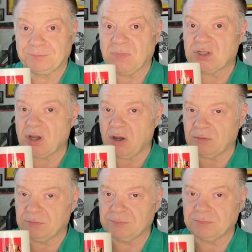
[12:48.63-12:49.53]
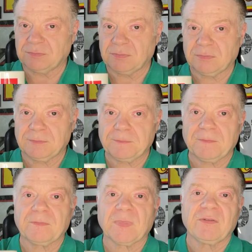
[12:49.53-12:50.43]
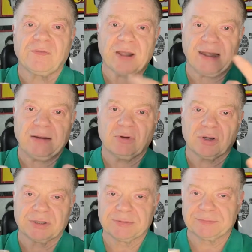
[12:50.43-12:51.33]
So, friendly word.